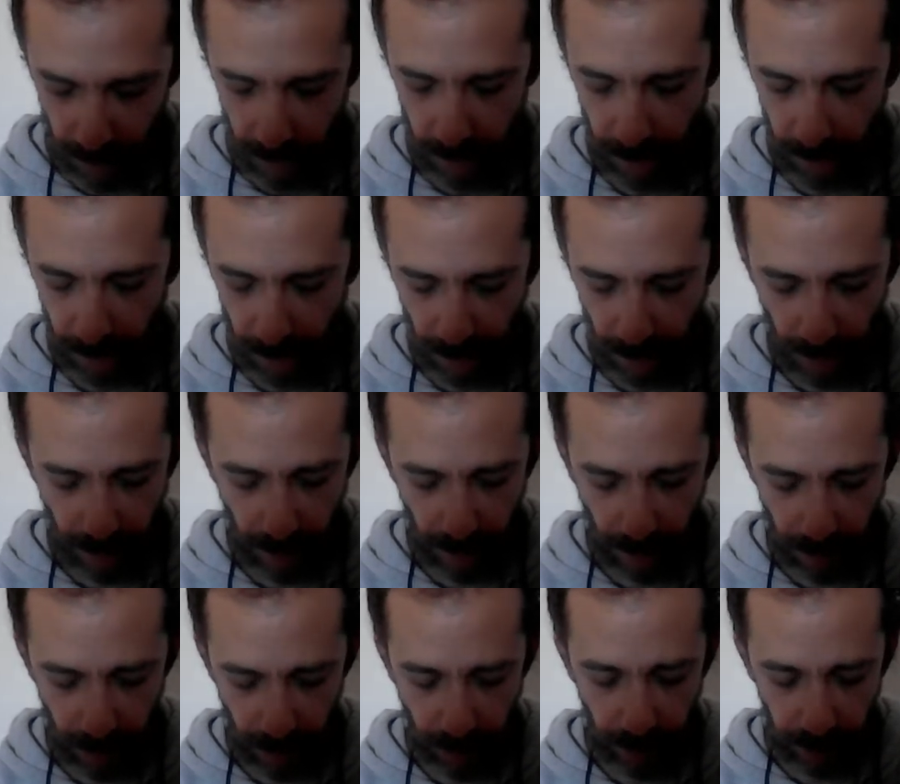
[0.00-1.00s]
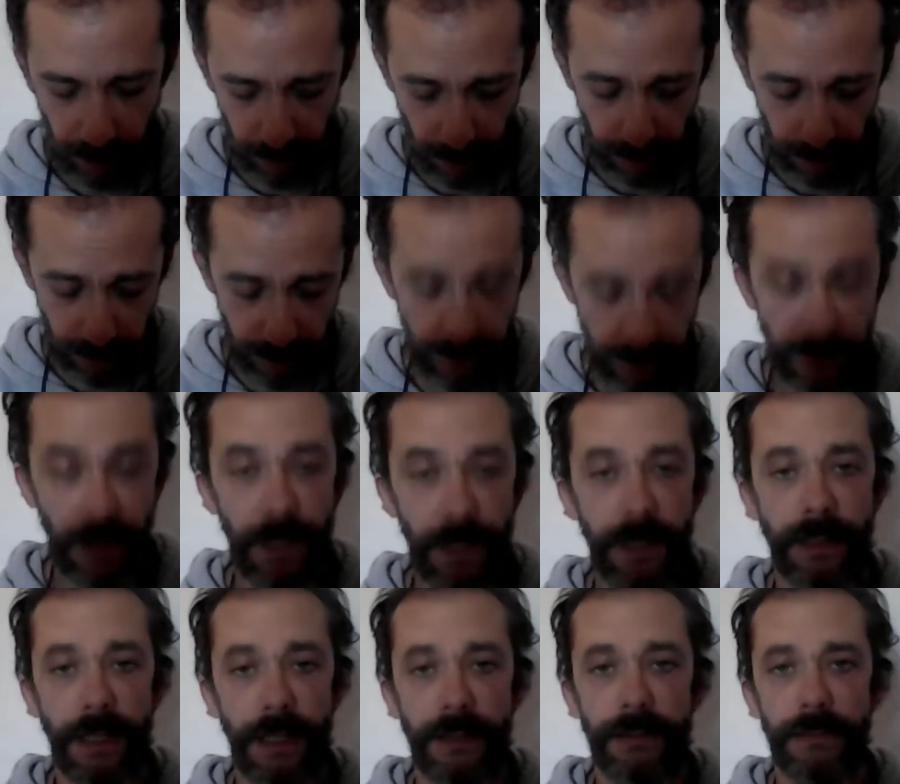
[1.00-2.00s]
So that quote is also
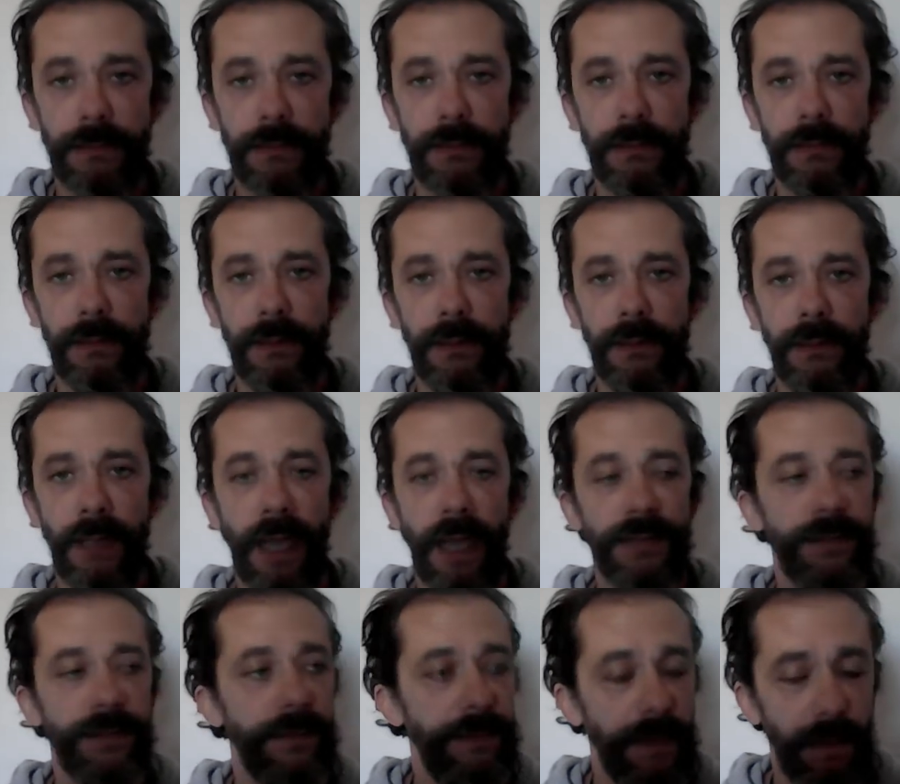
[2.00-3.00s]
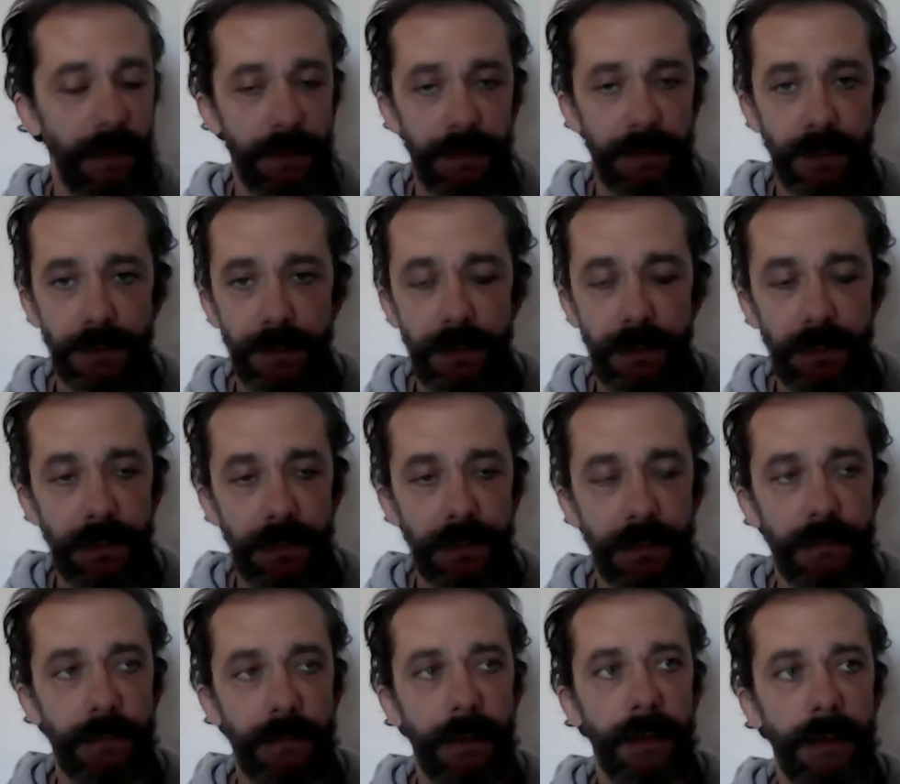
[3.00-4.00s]
saying that in other philosophies,
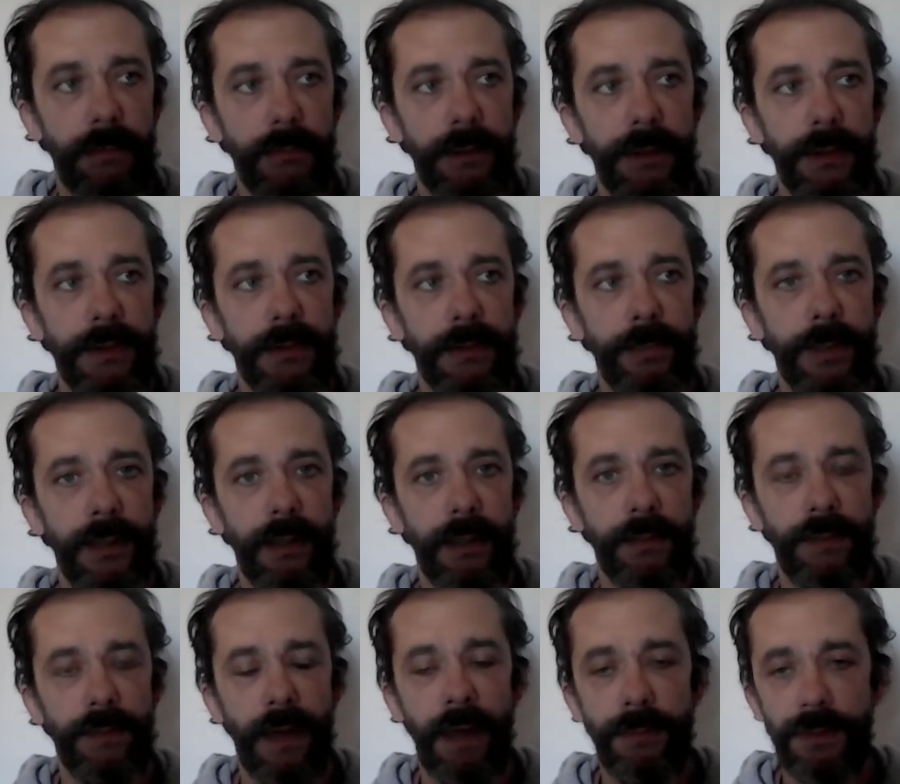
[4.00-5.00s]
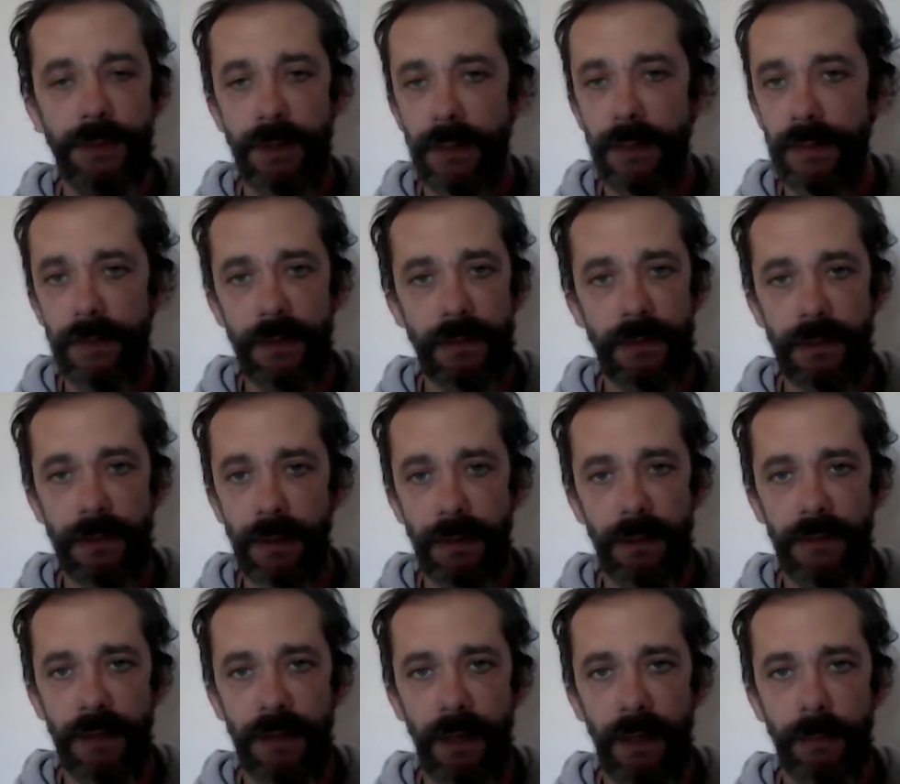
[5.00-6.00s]
when we speak of emptiness, it's not the
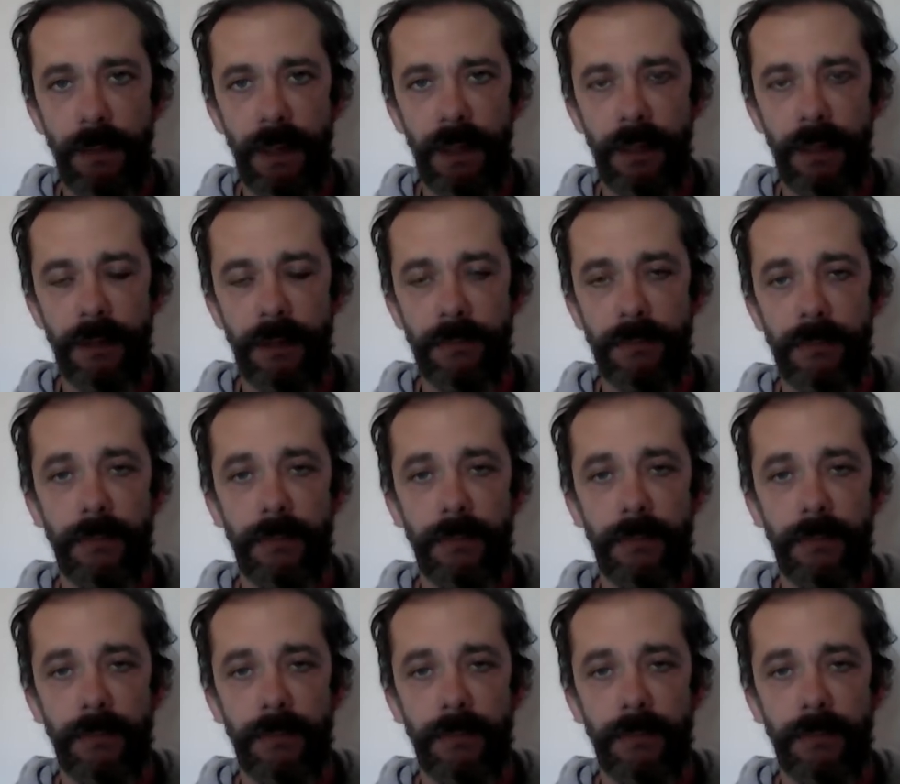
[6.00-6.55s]
same meaning.